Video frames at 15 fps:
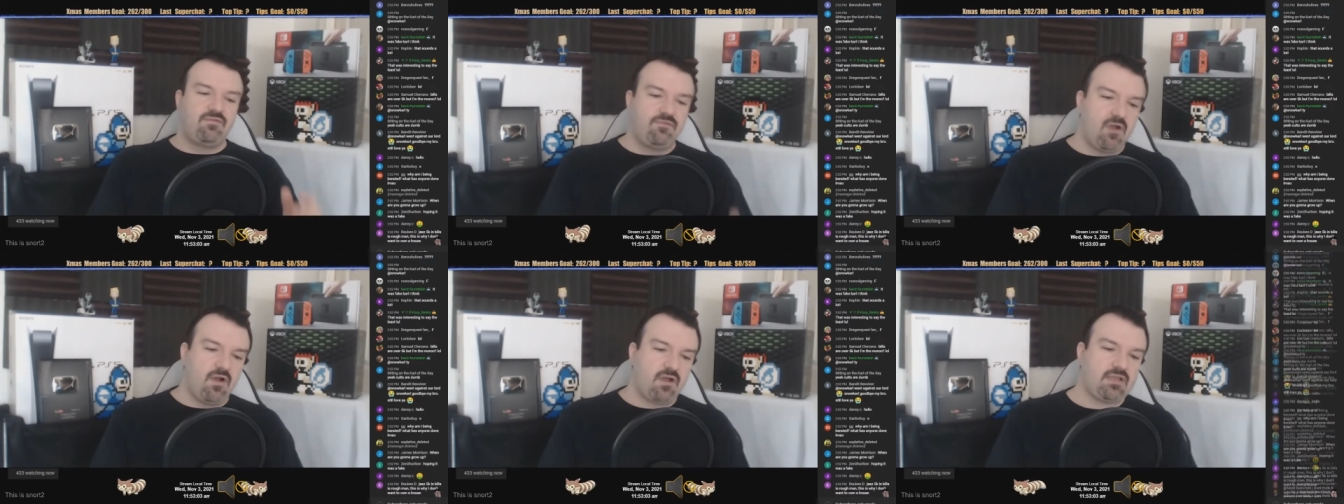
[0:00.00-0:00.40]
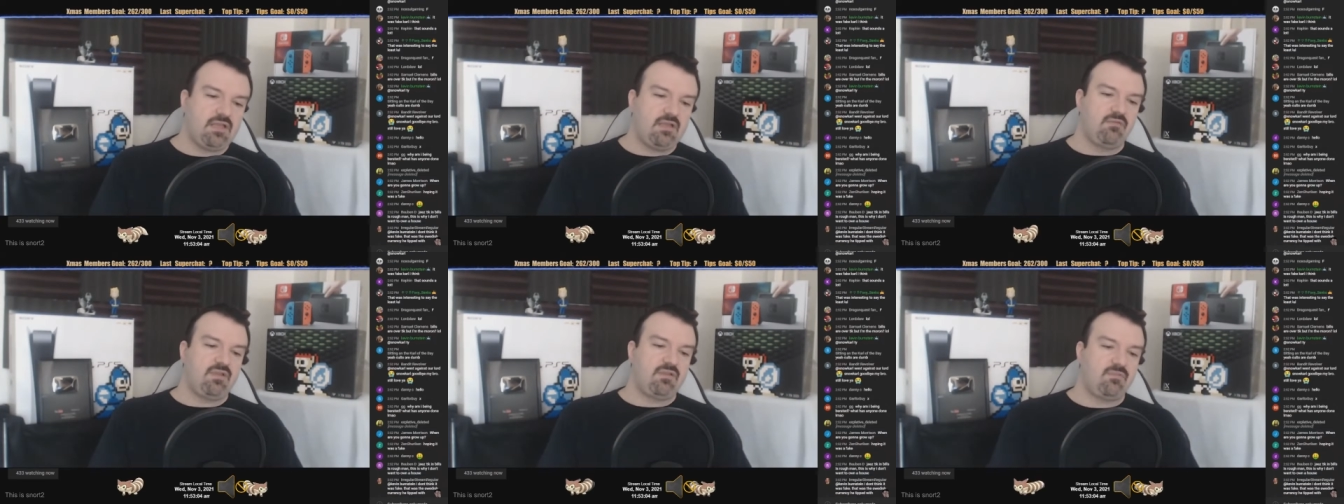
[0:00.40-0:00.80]

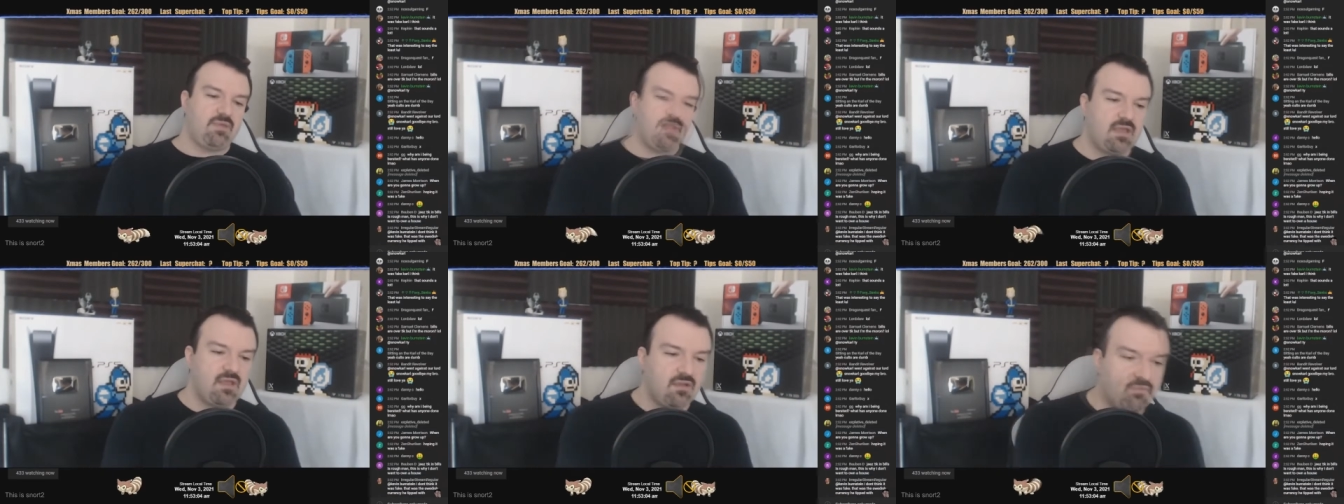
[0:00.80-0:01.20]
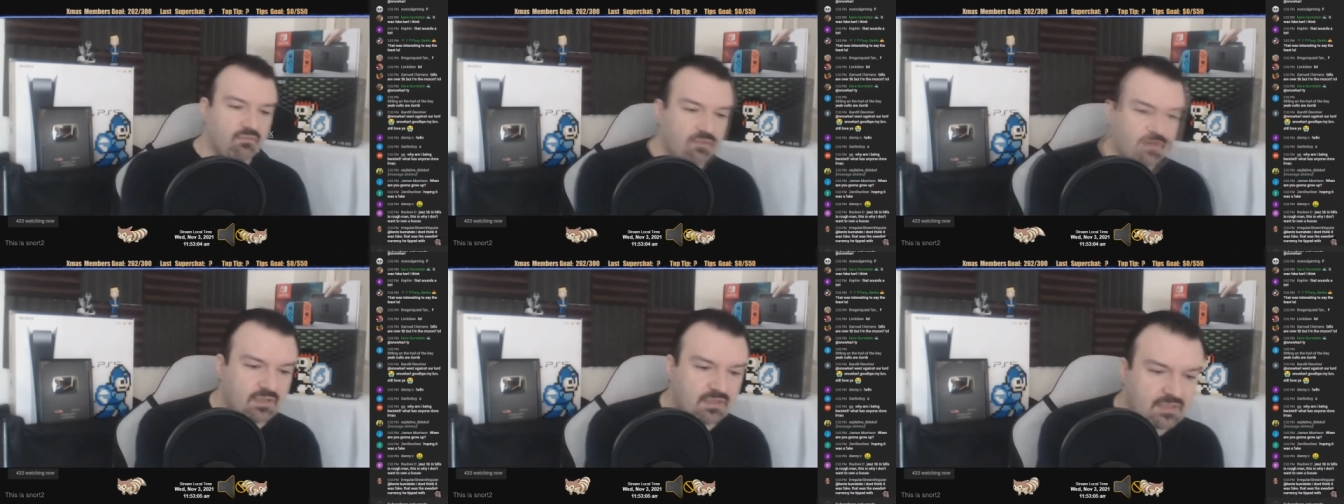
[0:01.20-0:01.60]
Fucking with me.
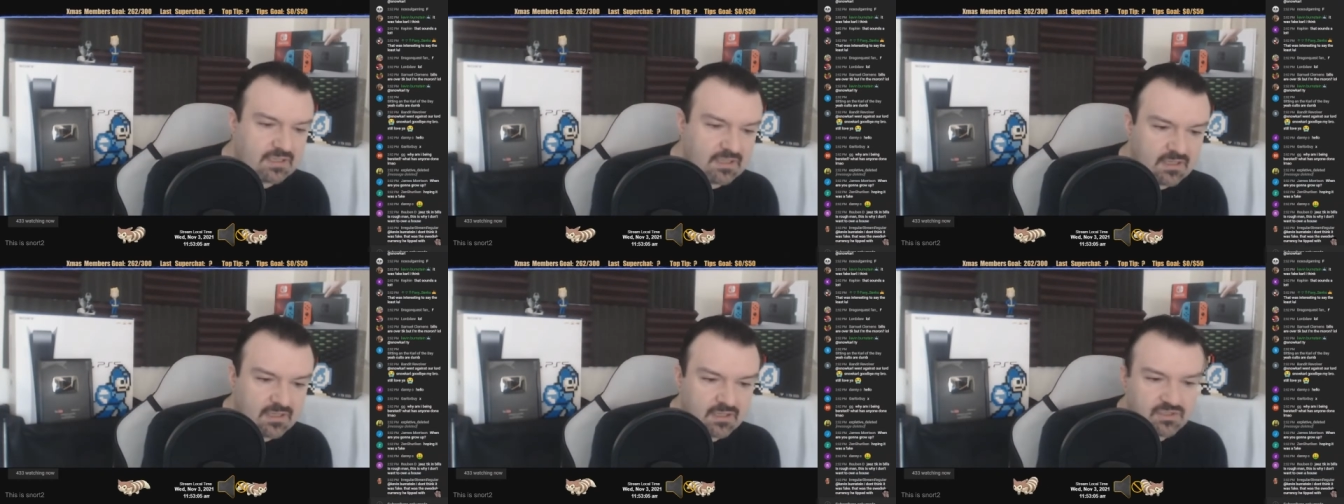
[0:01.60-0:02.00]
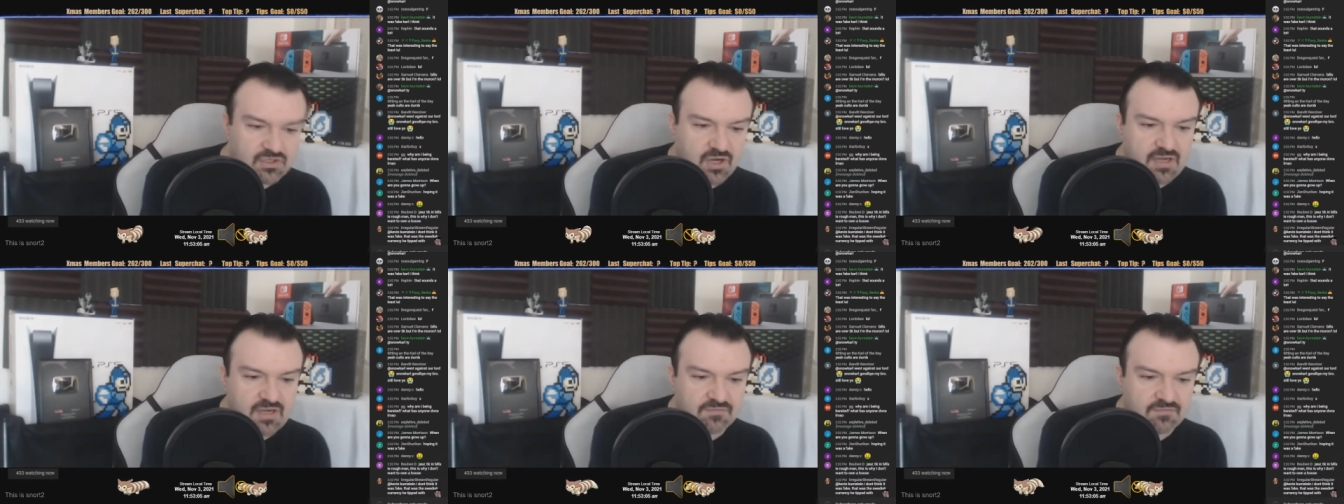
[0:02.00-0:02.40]
Really
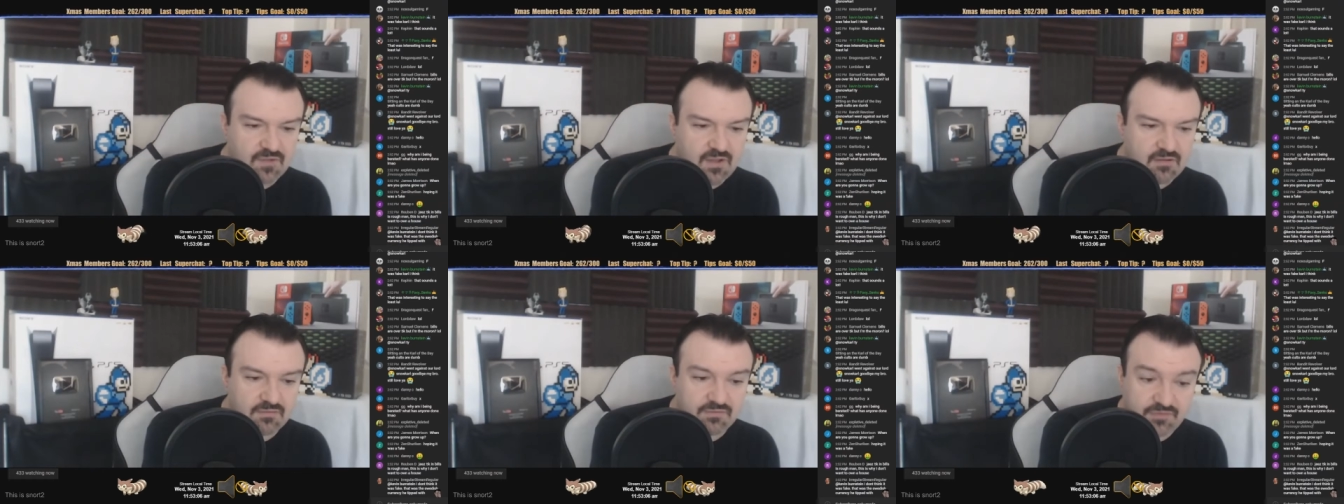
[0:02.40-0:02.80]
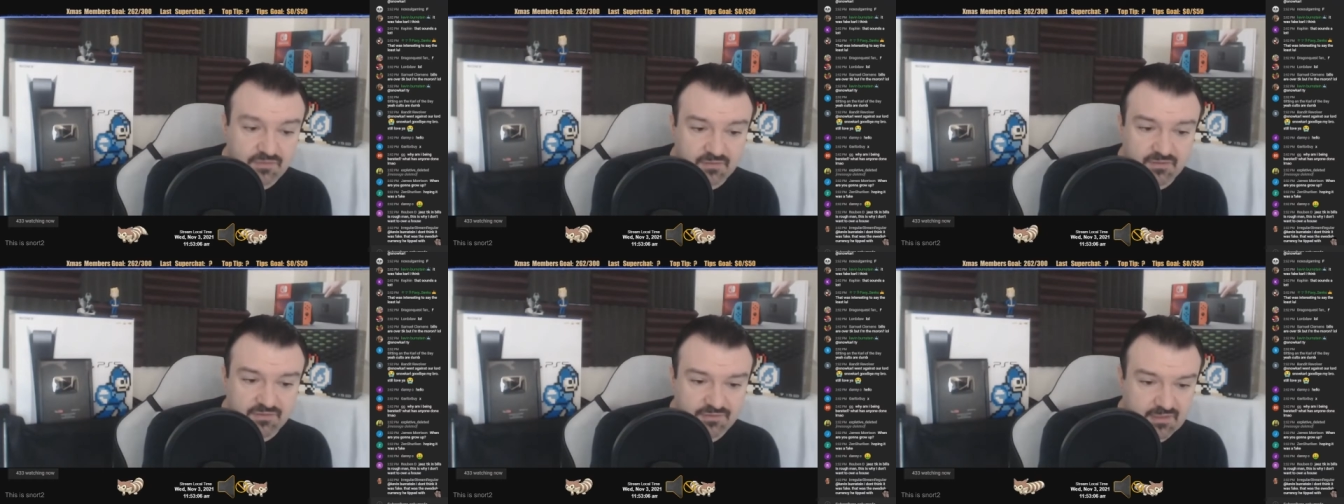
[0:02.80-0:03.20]
trying to fuck.
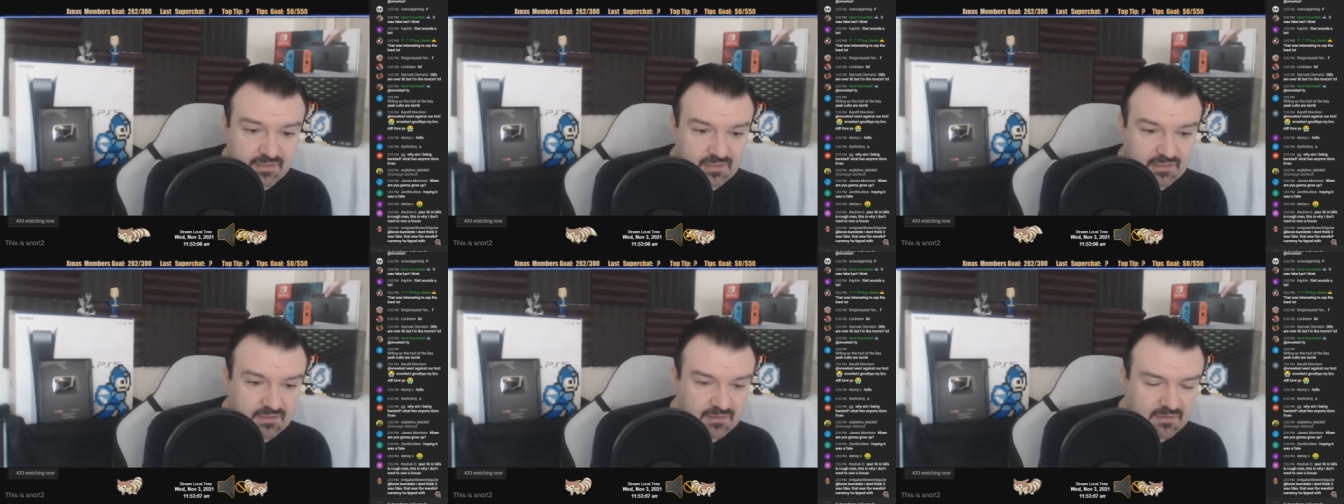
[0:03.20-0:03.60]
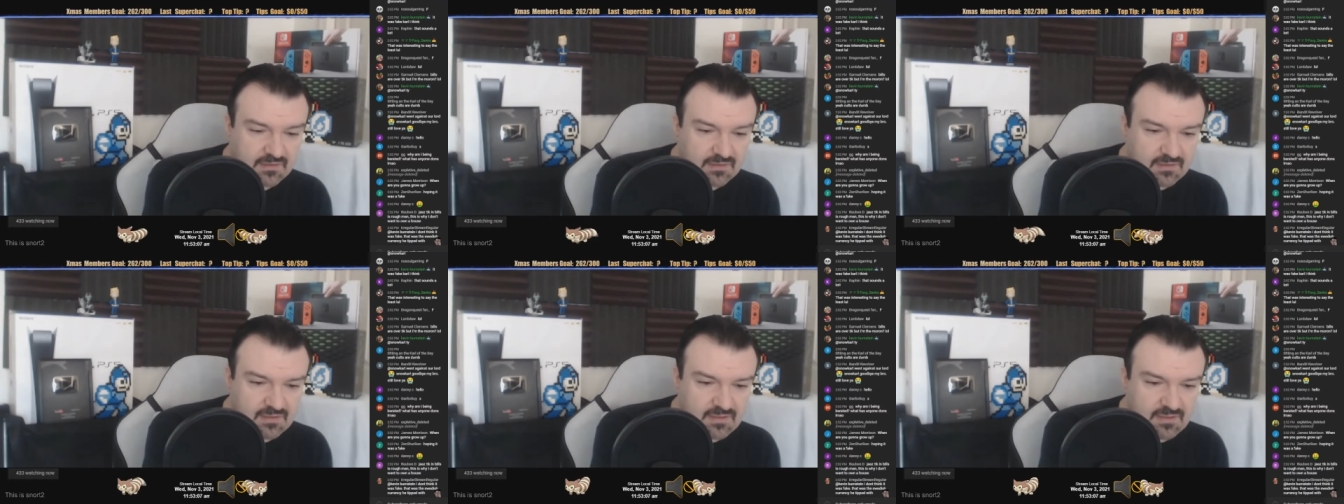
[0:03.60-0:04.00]
Seriously.
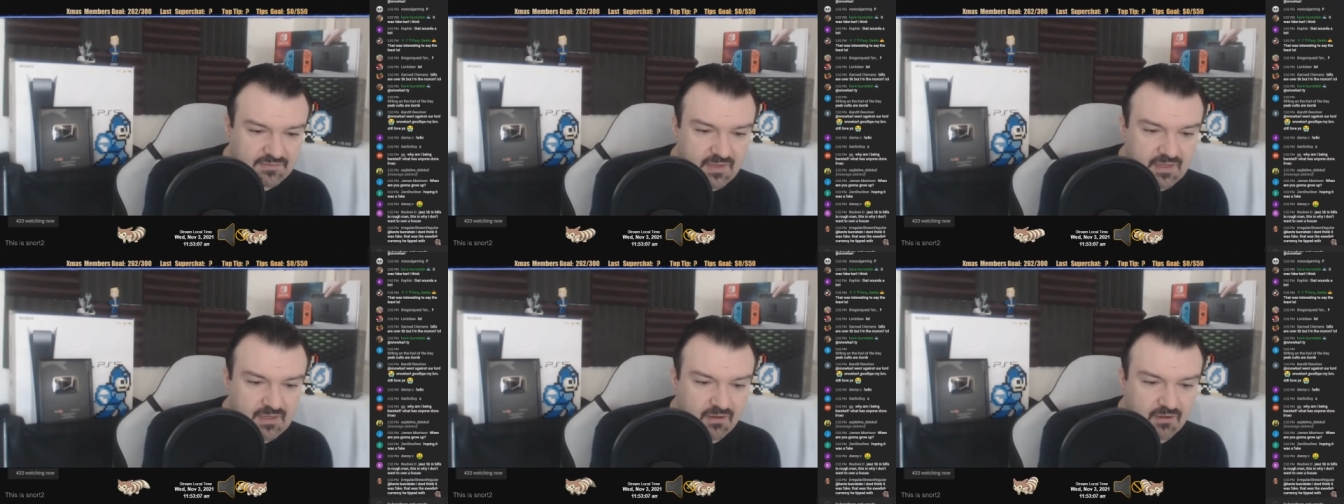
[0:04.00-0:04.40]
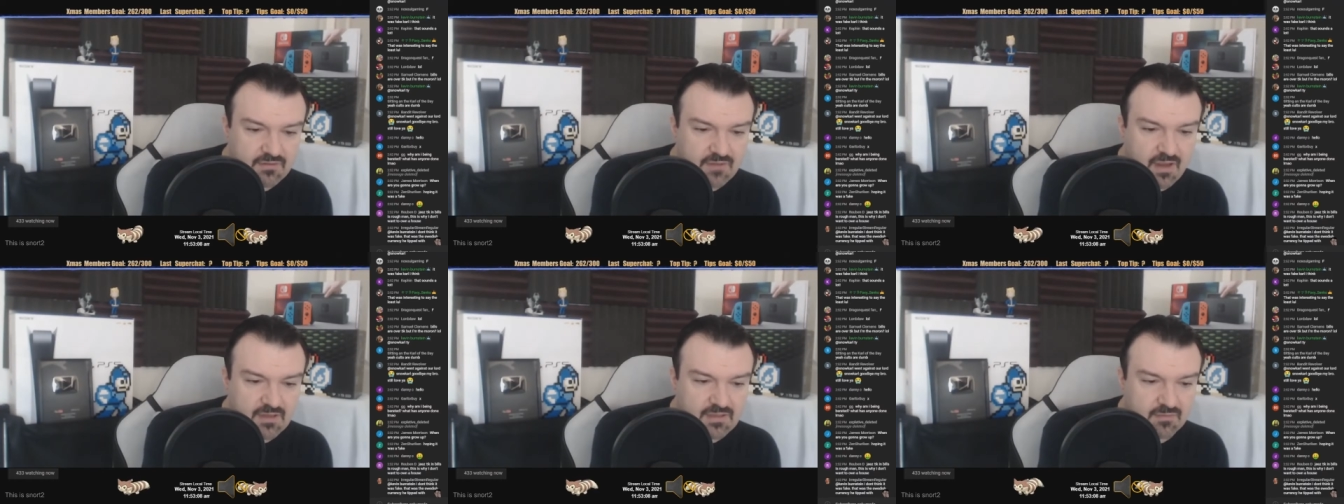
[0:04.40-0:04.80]
And it's like, are
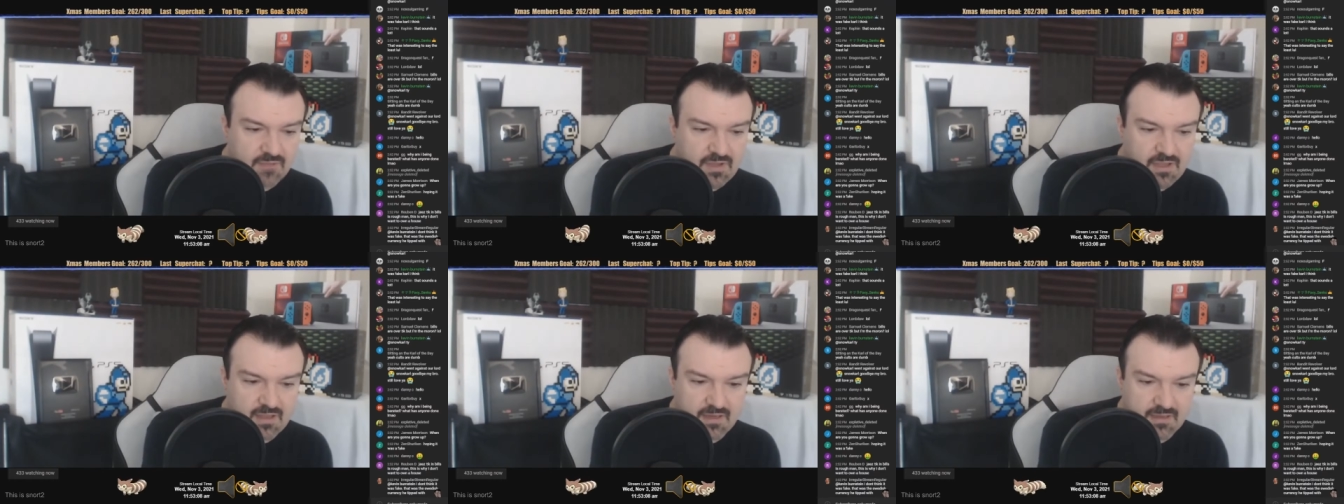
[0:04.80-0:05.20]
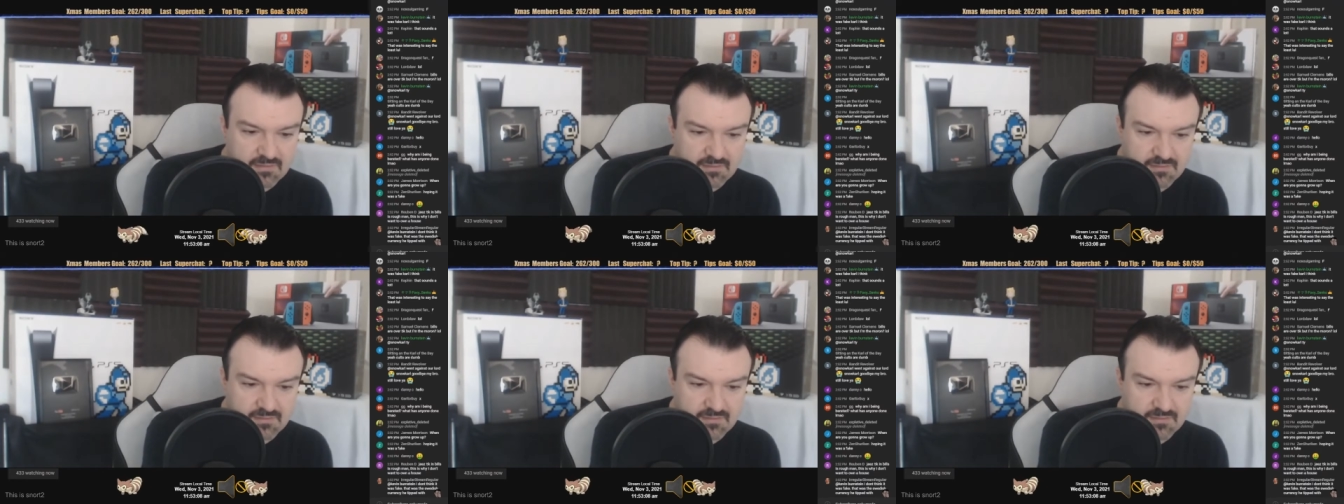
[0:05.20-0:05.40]
you out of your mind?